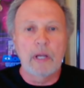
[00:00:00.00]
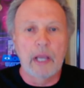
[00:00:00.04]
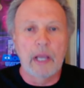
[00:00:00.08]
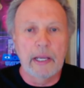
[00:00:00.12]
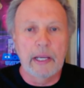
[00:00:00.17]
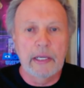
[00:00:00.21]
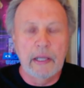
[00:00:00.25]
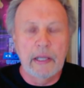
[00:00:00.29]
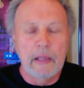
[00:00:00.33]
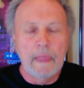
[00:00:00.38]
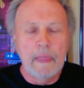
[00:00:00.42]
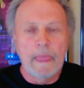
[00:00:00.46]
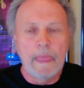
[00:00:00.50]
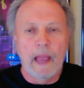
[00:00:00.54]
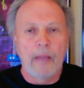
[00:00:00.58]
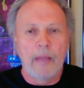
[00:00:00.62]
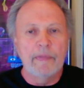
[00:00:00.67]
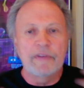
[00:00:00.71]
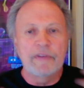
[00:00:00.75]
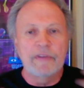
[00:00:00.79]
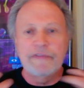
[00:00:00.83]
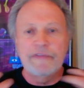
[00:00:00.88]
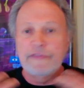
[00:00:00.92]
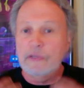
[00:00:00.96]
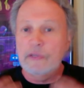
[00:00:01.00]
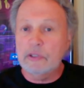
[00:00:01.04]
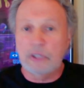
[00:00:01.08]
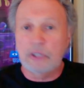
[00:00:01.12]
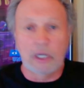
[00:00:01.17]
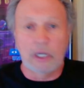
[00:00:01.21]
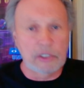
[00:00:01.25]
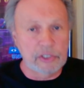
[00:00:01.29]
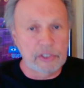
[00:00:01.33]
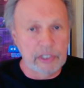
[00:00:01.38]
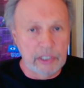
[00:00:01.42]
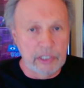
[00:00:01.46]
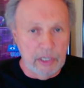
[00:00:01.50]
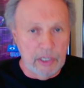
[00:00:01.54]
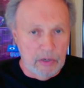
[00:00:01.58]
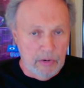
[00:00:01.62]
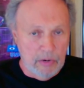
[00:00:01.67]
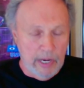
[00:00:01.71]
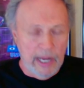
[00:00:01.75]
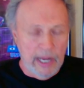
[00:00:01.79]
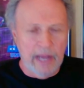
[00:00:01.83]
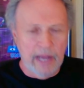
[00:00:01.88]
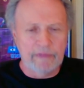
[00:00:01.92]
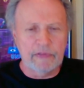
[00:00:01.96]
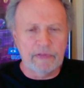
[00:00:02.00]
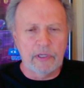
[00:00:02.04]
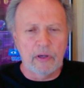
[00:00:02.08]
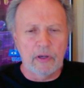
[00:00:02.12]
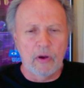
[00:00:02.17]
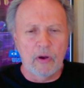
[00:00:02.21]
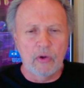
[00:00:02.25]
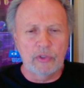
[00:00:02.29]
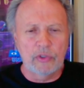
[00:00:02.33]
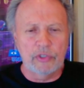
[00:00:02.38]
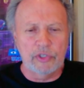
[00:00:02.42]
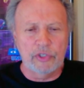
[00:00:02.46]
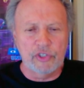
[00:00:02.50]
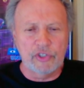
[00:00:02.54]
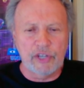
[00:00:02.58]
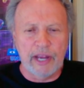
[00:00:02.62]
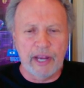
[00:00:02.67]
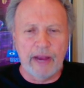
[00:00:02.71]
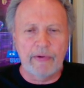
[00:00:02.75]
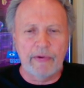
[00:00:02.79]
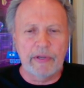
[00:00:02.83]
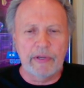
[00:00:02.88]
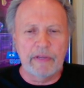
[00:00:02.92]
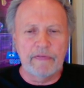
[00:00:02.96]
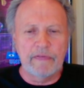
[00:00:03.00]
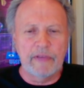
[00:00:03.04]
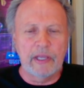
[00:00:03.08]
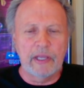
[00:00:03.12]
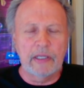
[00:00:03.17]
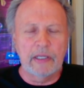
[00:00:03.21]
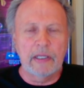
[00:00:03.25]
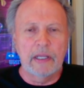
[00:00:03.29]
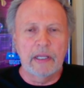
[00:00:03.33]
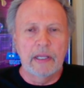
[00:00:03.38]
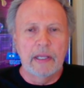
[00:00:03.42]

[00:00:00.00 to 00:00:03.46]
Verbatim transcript: night, I'm in full tuxedo. I have to host a charity event,